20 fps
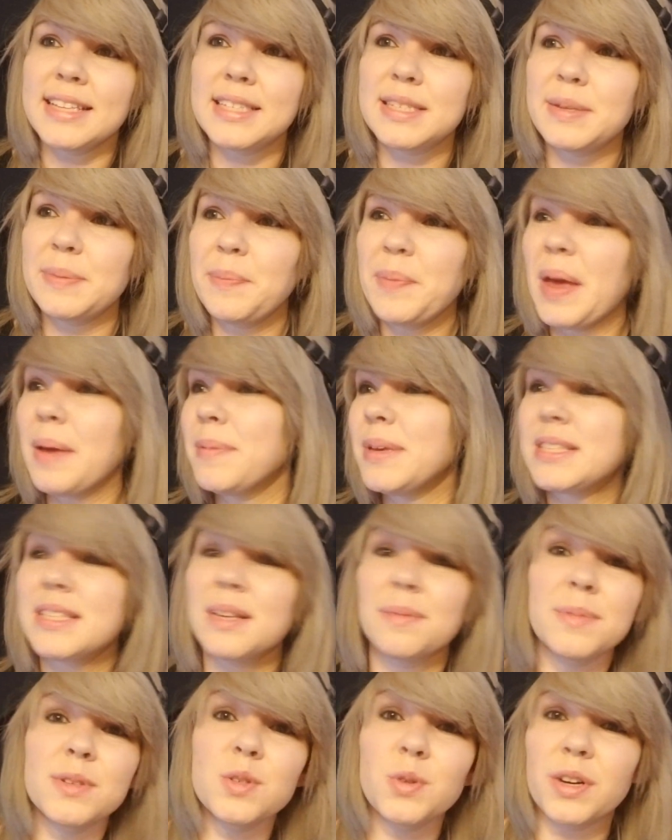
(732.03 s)
it's maybe
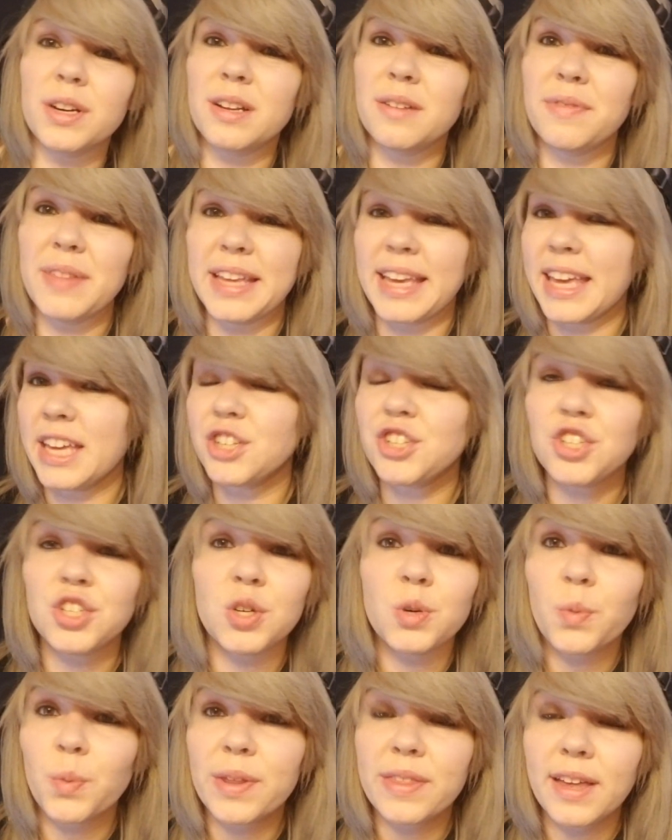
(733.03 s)
some sort of
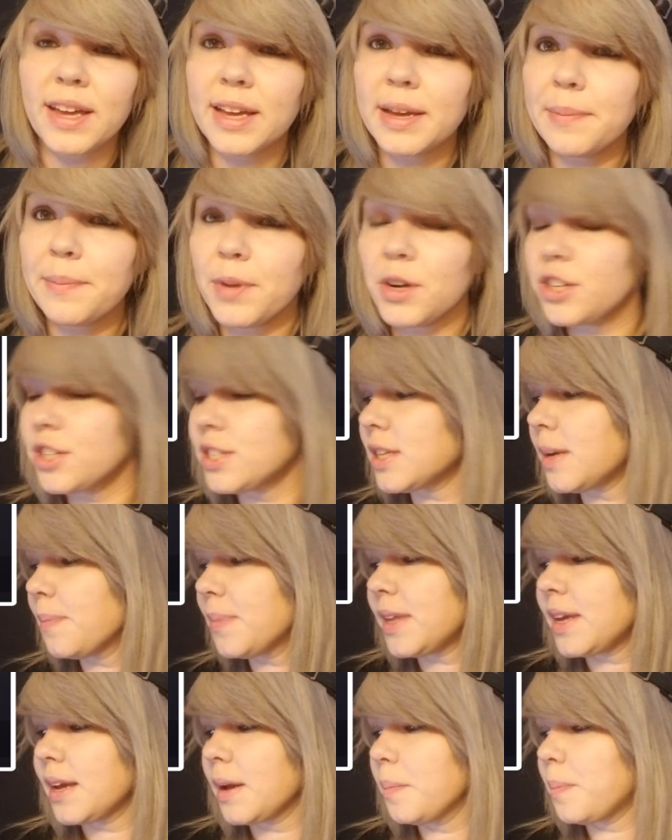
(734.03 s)
issue with him or
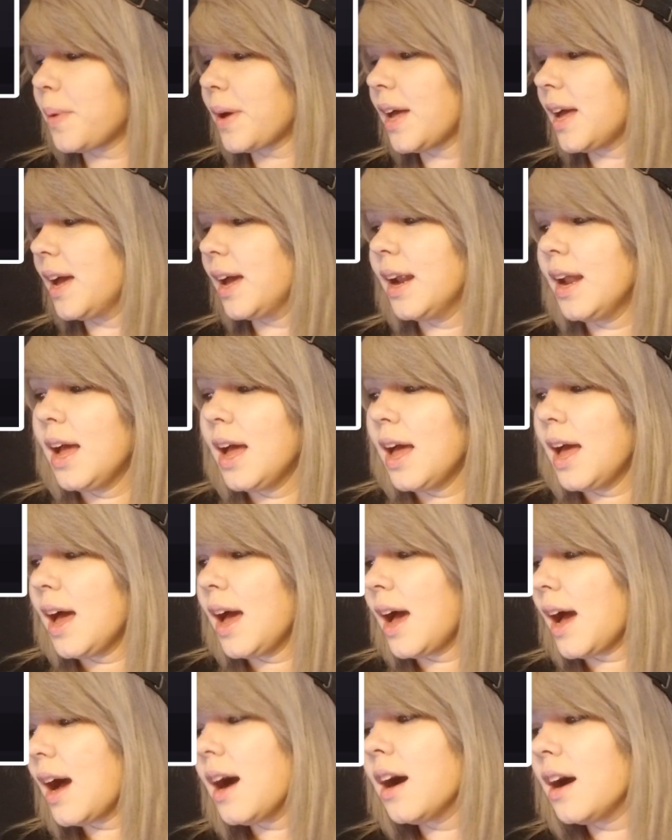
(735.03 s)
something, but
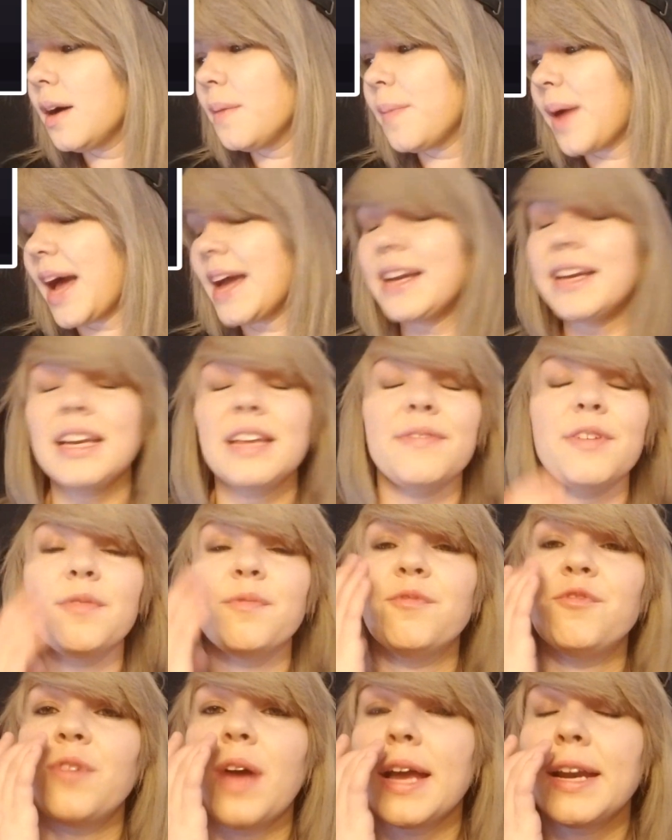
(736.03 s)
I
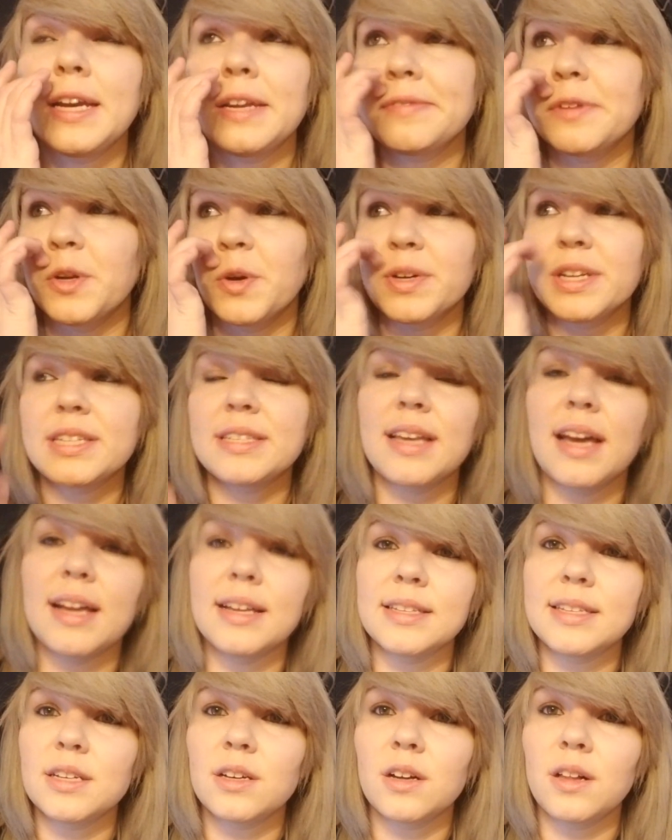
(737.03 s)
didn't even notice
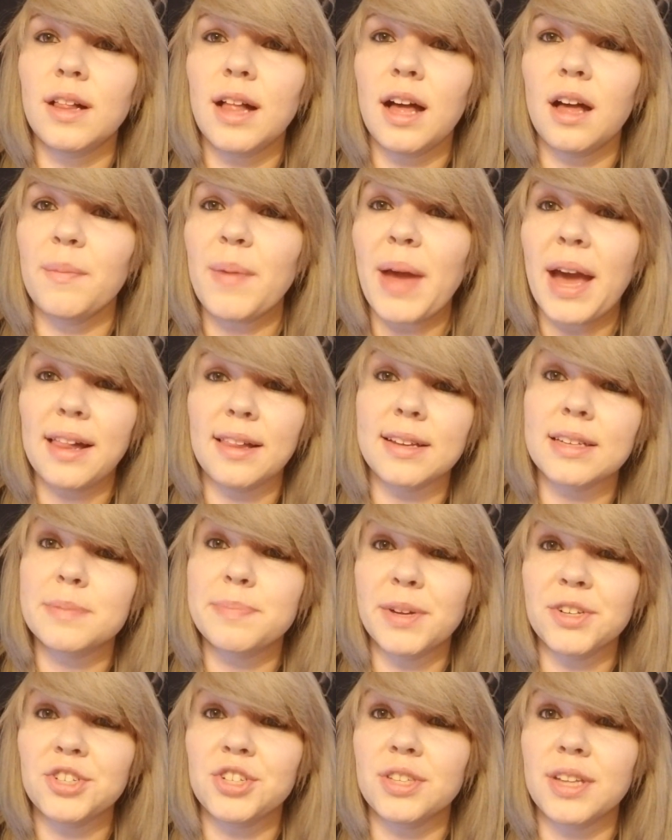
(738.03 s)
that until
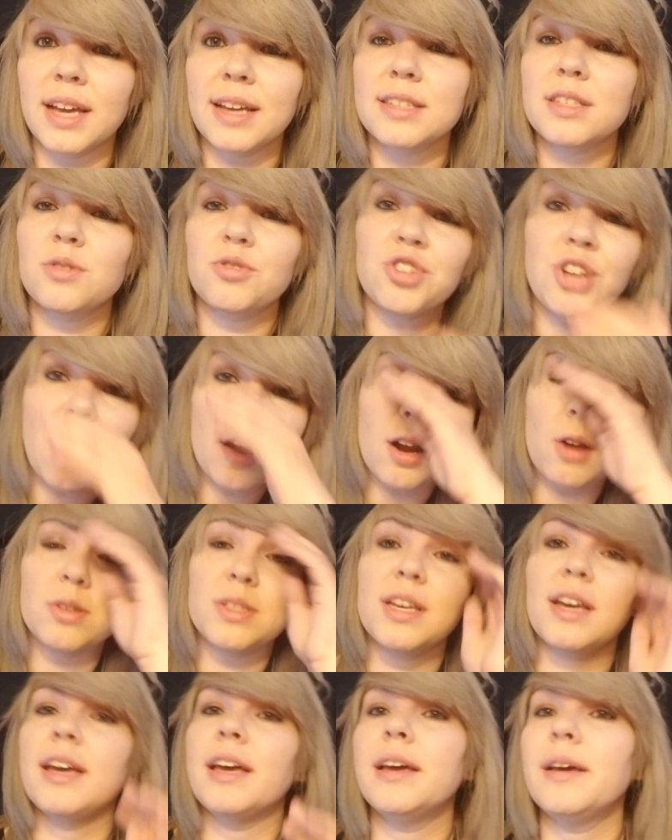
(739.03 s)
Alex mentioned that. So shout
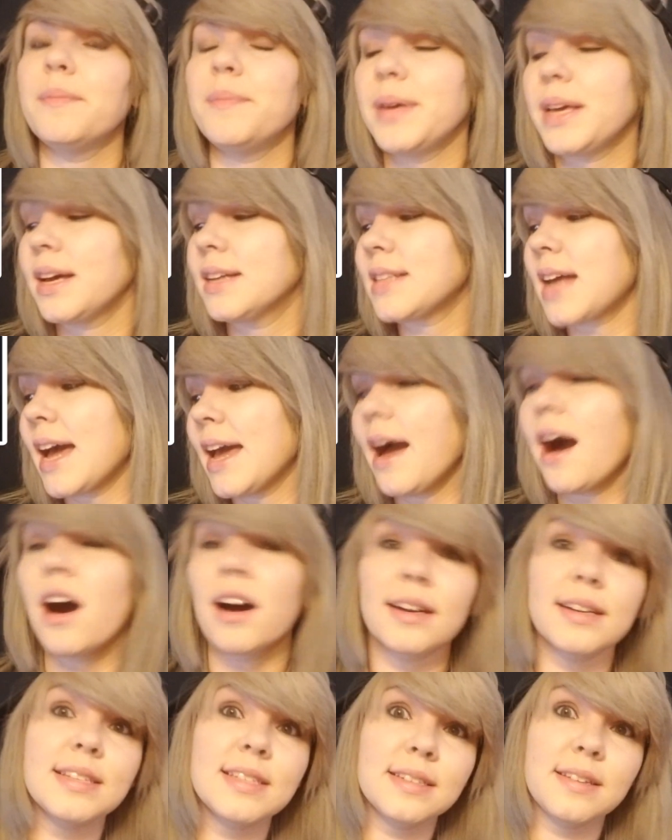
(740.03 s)
out to him, because I
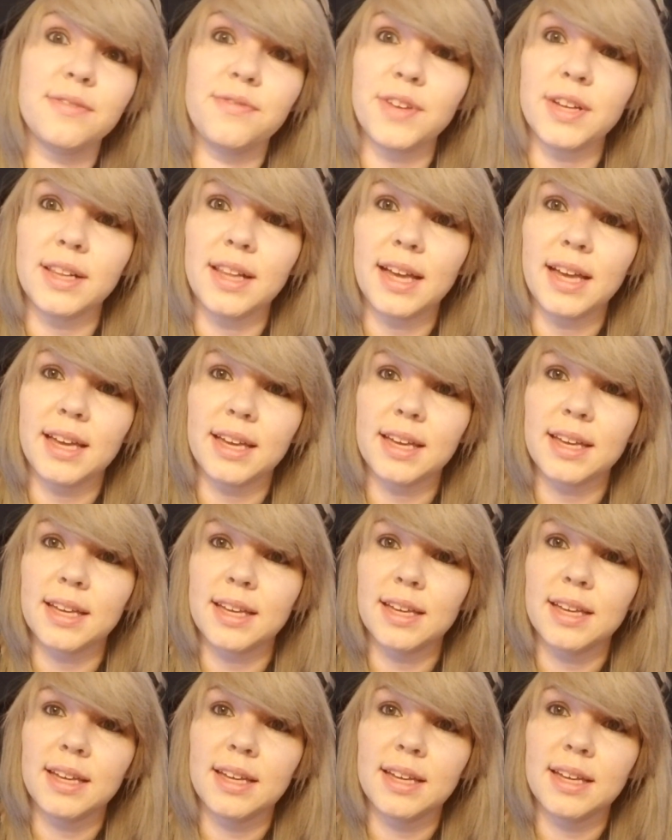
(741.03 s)
honestly feel like